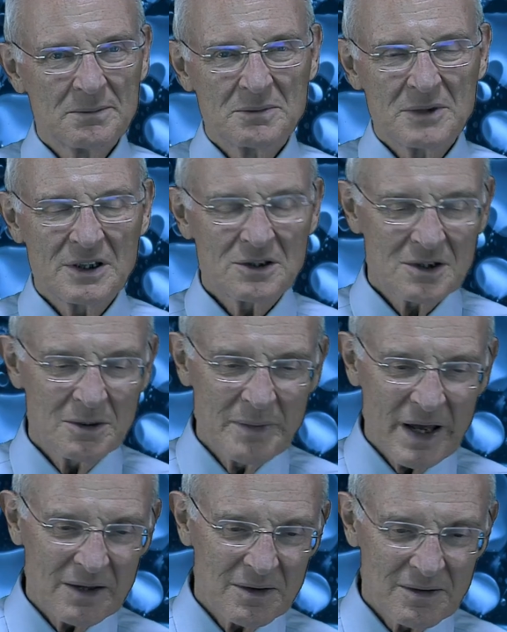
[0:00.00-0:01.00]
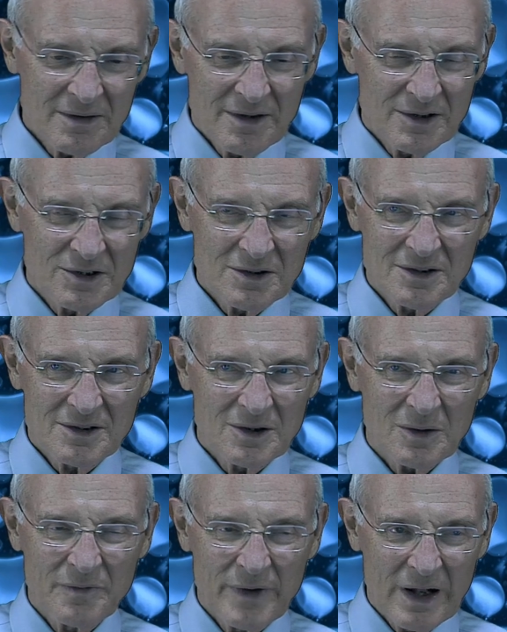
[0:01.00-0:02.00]
Just to make this,
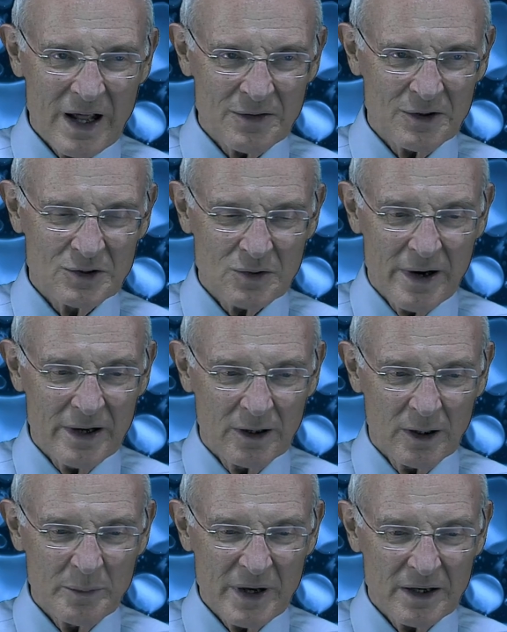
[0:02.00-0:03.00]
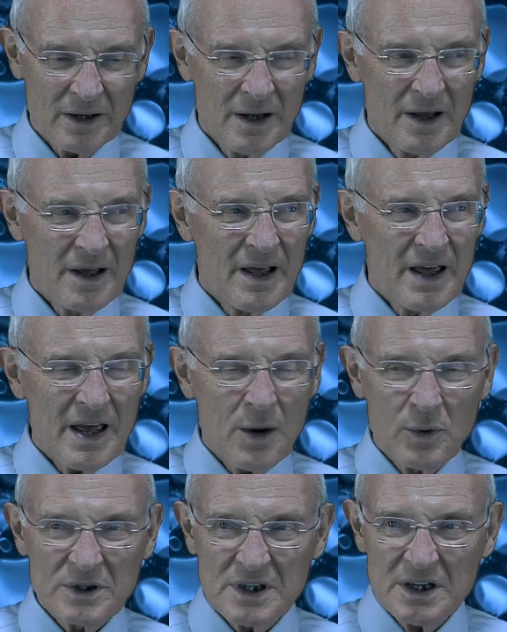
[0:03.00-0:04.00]
to fill out the story a little bit, it
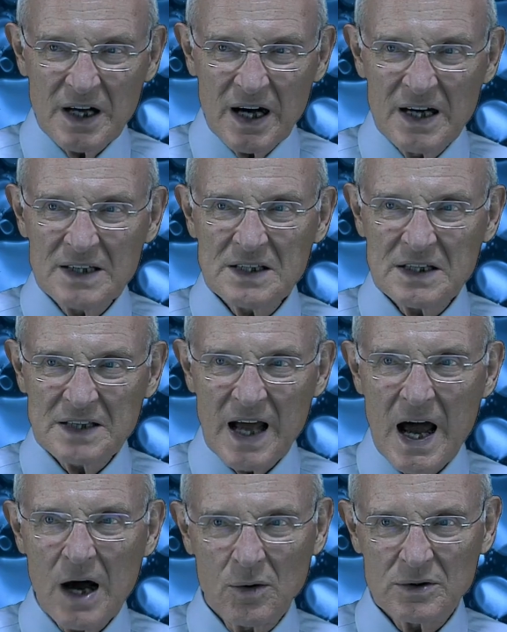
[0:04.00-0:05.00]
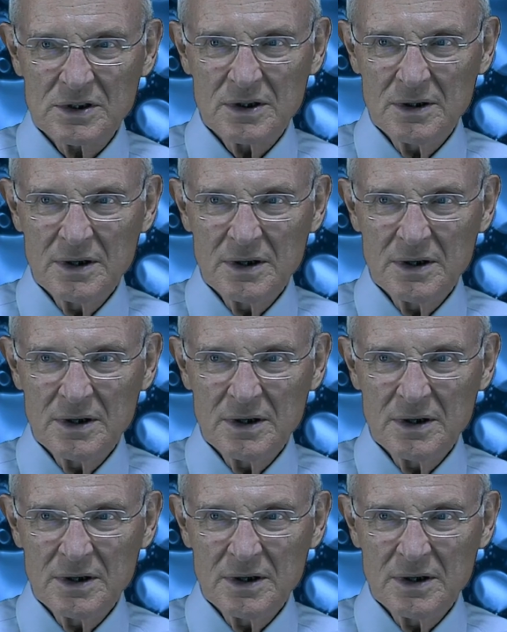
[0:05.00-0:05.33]
was in Uzzah's house.